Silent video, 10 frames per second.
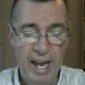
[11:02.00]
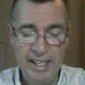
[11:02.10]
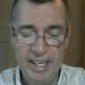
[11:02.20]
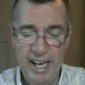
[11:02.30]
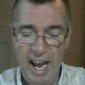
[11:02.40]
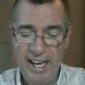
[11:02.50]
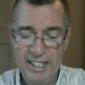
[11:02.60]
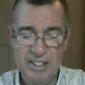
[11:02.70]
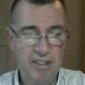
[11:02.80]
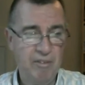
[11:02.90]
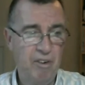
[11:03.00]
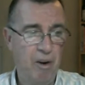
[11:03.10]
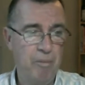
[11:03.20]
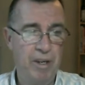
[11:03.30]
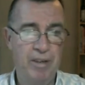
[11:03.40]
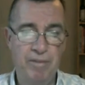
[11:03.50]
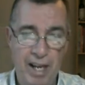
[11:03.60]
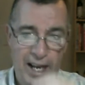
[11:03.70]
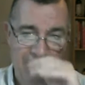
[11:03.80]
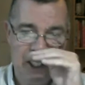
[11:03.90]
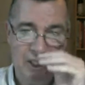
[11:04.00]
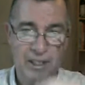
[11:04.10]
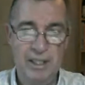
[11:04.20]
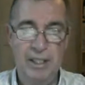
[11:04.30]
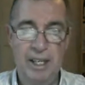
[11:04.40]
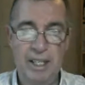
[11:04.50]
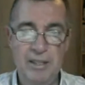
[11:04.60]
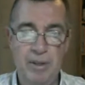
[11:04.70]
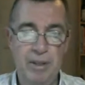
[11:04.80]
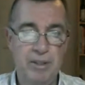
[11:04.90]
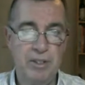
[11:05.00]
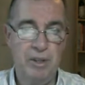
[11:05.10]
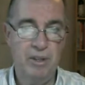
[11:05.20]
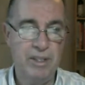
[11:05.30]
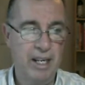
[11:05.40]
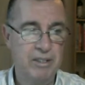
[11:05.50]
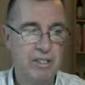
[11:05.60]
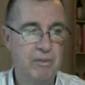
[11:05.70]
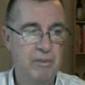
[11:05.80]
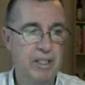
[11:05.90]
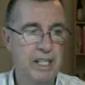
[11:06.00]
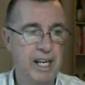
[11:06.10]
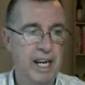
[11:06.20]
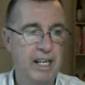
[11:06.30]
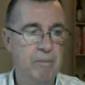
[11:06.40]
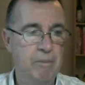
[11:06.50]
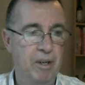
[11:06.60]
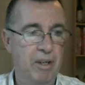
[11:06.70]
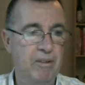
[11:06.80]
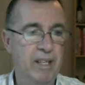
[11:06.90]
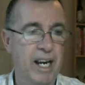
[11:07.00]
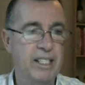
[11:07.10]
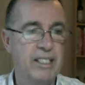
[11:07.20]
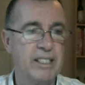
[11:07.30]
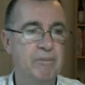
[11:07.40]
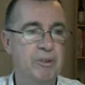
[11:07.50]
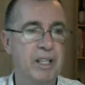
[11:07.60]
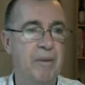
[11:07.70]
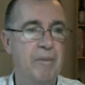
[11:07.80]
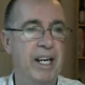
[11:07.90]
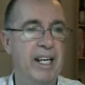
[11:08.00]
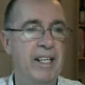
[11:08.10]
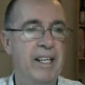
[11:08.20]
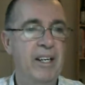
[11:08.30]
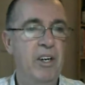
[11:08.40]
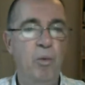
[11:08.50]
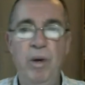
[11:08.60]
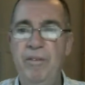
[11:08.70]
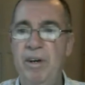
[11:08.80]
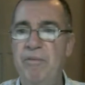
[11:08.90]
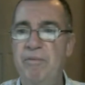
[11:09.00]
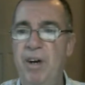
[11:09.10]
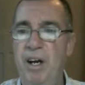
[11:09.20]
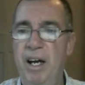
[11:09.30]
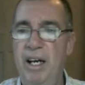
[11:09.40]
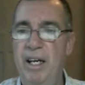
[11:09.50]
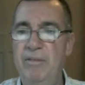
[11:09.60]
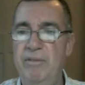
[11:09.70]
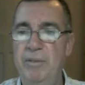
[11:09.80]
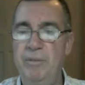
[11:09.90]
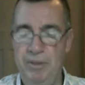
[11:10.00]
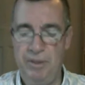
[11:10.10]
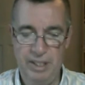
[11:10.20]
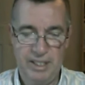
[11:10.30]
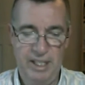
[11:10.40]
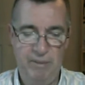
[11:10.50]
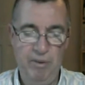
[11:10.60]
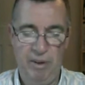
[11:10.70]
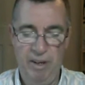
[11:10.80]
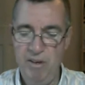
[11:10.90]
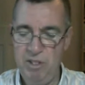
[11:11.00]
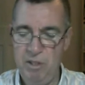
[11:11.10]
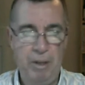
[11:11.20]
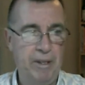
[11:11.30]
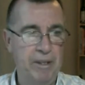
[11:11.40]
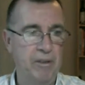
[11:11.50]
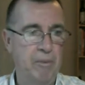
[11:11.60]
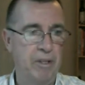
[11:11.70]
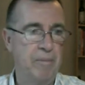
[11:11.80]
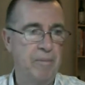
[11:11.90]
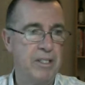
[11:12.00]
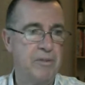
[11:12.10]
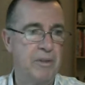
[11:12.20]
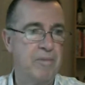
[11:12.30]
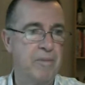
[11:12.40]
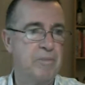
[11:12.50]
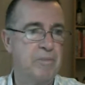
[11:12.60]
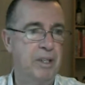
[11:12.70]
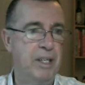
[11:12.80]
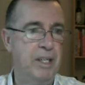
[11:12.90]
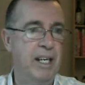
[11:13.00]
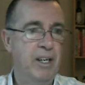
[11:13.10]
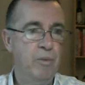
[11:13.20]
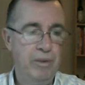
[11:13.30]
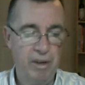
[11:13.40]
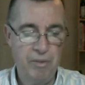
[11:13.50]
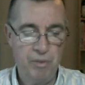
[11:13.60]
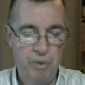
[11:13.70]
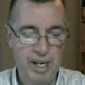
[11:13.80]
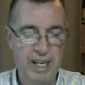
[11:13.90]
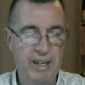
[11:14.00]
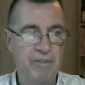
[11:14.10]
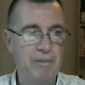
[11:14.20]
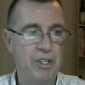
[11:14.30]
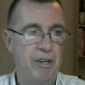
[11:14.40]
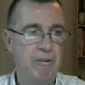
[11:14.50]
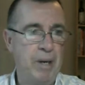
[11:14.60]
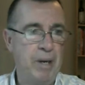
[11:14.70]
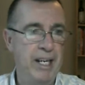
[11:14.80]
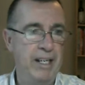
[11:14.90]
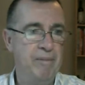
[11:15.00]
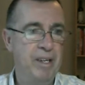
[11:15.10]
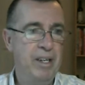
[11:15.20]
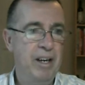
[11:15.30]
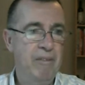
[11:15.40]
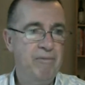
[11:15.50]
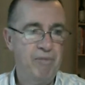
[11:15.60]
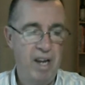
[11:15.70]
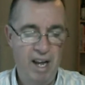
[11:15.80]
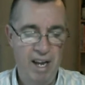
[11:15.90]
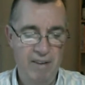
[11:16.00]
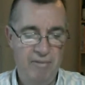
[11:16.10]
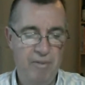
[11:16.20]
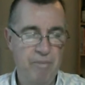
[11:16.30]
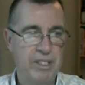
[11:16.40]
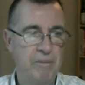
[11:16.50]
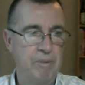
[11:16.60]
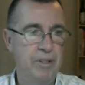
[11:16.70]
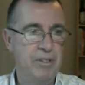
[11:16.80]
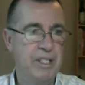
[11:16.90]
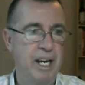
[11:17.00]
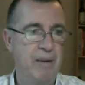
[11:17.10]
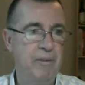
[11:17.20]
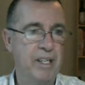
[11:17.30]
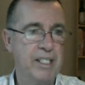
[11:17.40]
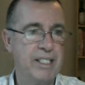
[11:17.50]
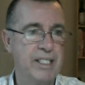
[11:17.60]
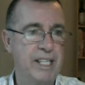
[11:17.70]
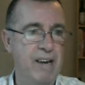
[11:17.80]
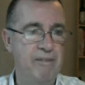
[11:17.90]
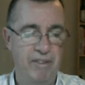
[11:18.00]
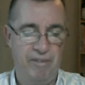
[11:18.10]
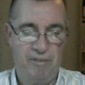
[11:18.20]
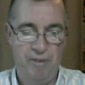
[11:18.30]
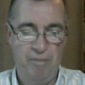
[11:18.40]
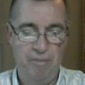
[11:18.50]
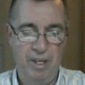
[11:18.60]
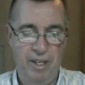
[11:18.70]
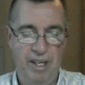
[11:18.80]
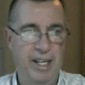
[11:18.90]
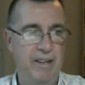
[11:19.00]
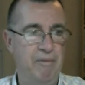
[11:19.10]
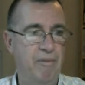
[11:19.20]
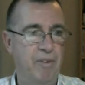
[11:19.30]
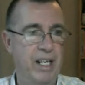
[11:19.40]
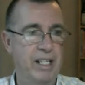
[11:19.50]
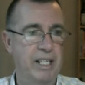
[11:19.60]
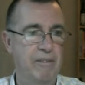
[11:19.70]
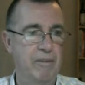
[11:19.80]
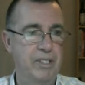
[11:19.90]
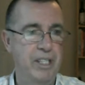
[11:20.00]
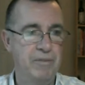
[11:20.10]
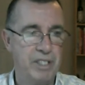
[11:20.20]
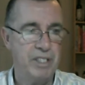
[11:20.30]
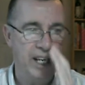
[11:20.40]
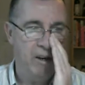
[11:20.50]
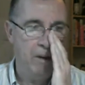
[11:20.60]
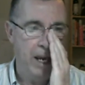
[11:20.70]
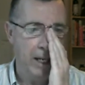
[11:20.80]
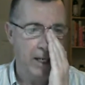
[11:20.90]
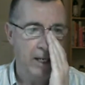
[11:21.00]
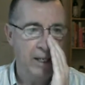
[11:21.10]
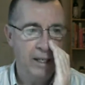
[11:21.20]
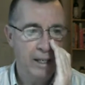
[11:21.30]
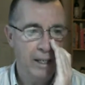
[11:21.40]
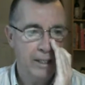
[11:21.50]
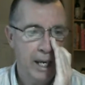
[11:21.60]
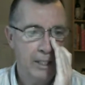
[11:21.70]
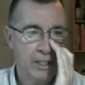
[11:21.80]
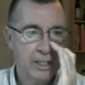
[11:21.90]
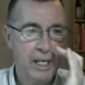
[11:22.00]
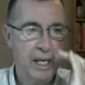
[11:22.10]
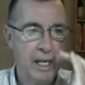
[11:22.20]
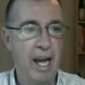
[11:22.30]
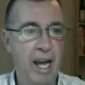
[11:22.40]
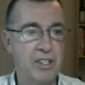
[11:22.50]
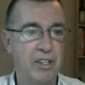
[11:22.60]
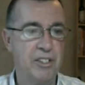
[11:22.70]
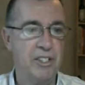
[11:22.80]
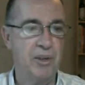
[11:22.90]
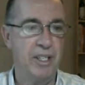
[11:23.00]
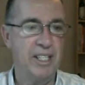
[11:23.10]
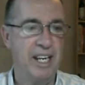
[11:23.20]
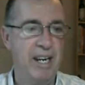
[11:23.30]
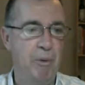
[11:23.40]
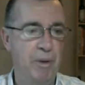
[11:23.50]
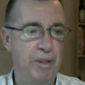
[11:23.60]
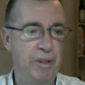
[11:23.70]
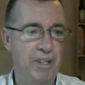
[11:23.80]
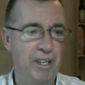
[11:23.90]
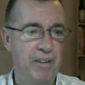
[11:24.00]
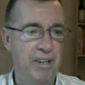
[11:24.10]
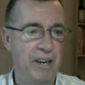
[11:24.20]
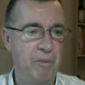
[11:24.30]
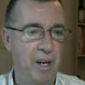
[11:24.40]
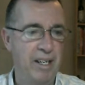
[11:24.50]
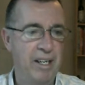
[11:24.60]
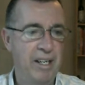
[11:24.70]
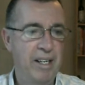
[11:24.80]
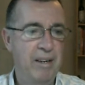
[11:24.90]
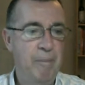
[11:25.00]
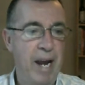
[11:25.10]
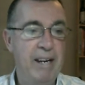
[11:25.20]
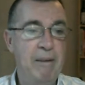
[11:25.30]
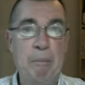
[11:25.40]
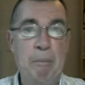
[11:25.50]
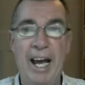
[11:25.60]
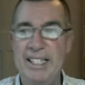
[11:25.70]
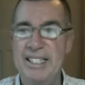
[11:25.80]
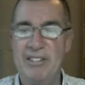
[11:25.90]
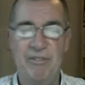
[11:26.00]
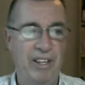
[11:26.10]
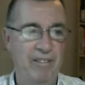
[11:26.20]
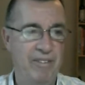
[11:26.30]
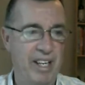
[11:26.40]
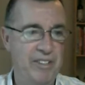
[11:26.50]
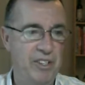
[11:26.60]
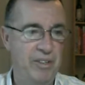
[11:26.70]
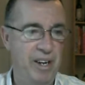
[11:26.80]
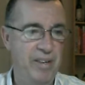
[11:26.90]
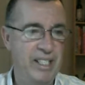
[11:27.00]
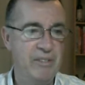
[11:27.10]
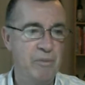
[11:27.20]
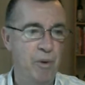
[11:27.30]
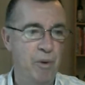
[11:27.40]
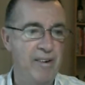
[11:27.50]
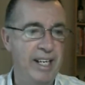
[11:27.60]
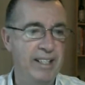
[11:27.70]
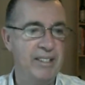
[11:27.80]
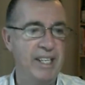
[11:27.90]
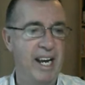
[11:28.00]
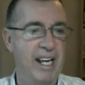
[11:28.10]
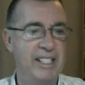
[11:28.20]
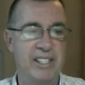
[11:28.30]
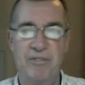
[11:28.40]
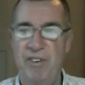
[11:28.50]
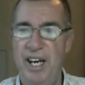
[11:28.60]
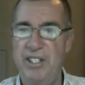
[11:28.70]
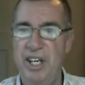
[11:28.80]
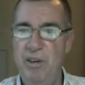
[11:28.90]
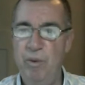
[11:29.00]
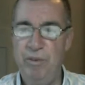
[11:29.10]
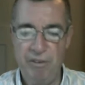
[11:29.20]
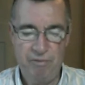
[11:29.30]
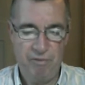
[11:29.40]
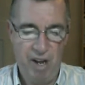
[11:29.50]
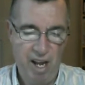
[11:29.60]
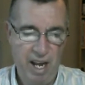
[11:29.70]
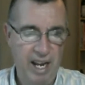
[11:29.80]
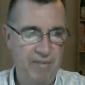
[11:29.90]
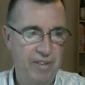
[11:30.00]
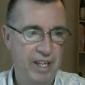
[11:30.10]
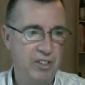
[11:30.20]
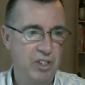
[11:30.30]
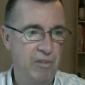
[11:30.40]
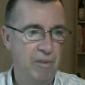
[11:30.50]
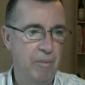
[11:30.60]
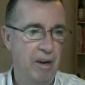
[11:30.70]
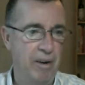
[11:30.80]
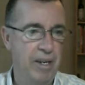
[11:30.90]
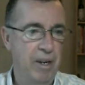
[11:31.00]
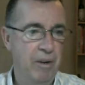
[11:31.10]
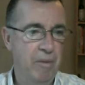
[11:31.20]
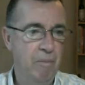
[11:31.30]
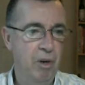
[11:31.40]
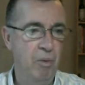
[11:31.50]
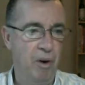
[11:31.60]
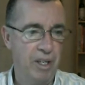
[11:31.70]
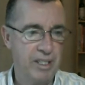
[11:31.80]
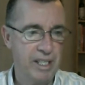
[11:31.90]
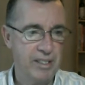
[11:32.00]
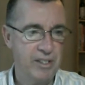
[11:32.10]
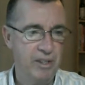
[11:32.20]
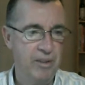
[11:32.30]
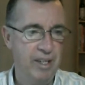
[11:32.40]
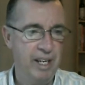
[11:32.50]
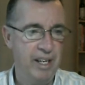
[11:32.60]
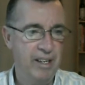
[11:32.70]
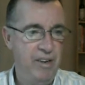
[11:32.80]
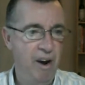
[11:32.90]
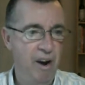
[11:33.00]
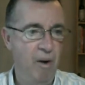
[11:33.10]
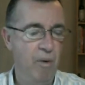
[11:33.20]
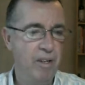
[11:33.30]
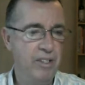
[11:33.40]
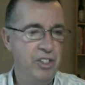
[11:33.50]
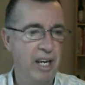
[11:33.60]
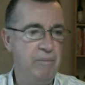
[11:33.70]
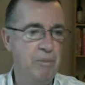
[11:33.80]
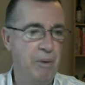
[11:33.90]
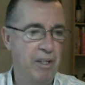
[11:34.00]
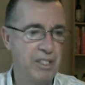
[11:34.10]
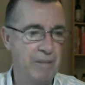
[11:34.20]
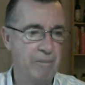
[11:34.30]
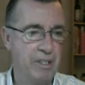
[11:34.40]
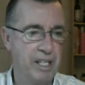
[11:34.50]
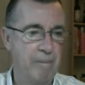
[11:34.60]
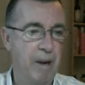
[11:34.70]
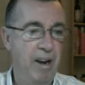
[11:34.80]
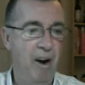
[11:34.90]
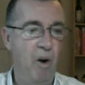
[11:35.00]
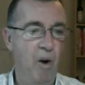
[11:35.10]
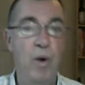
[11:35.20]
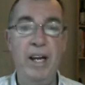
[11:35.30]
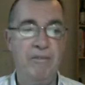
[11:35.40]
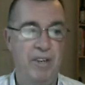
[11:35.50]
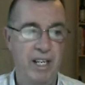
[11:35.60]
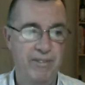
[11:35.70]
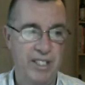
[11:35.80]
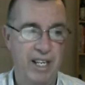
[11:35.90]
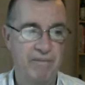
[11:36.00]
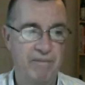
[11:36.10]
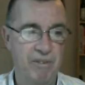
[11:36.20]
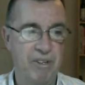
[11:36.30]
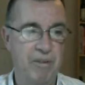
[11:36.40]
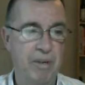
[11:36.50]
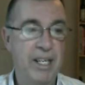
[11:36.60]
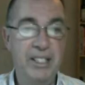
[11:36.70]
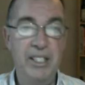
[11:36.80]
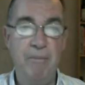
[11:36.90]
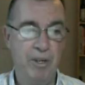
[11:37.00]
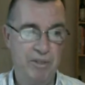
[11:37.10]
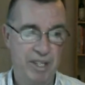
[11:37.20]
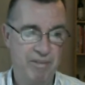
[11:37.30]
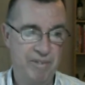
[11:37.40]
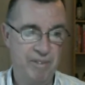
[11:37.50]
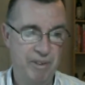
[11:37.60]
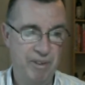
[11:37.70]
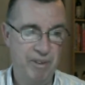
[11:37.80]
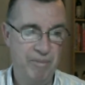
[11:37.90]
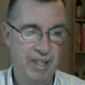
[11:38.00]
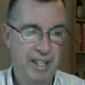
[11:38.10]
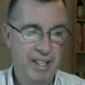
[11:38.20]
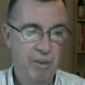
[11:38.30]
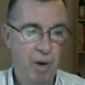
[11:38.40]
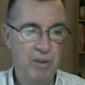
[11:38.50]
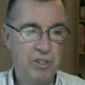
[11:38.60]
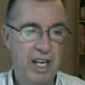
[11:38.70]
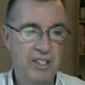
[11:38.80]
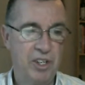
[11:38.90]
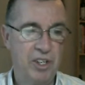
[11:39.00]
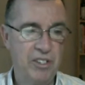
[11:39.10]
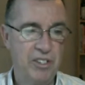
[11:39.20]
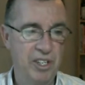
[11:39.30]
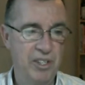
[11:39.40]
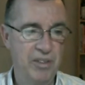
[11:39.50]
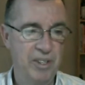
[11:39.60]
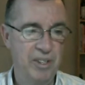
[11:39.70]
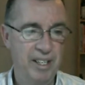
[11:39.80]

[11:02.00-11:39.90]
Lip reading: and an 8 from Fletch. Let's have a look. Scroll down, see if we can see any more. Oh, yes, more coming in. We've got a 5 from Christy. We've got loads of people in the Good Morning Buzzers room this morning. We've got a 3 from John P, a 5 from Mr. Blue Sky. We've got a 7 from Merlin, a frantic from Jeff C. Oh, heck, Sash has got a 2 on his keyboard. We thought he only had a 1. Men in Black, says Fee, for that tune. No, it isn't. Where Eagles Dare, says Fletch. We've got a 5 for that joke from Lauren. Moonwalker, says Tulia. No. James Bond, said Masam. No. Red 5 has left the room. Jembo's left the room. Wow, Sash got a 2.